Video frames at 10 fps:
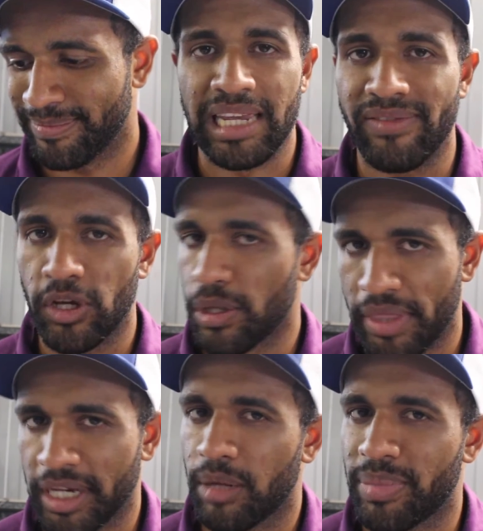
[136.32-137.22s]
Even though you'd
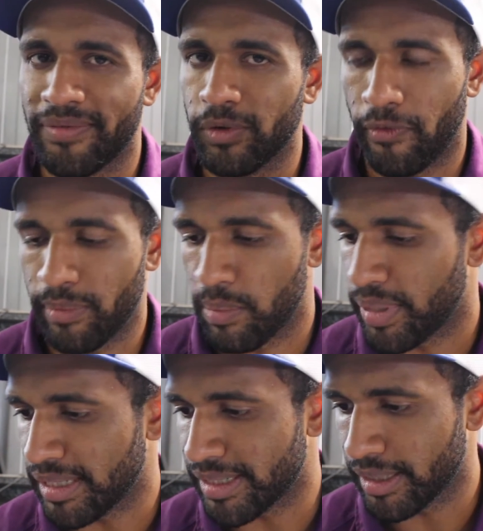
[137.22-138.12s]
think I'd be full from the
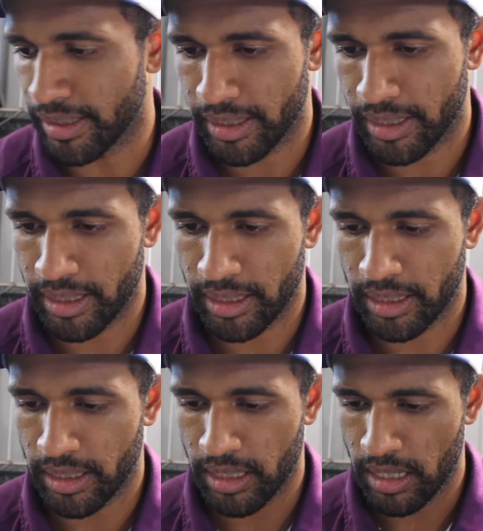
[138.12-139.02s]
pizza.
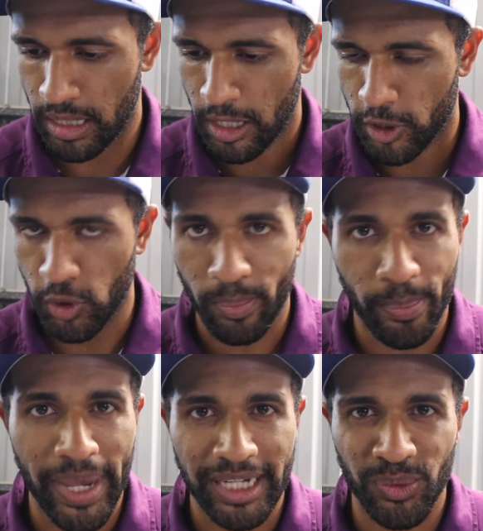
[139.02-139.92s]
So
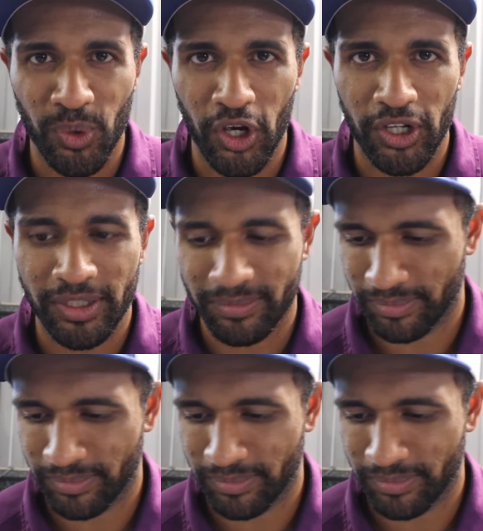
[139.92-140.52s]
back to work.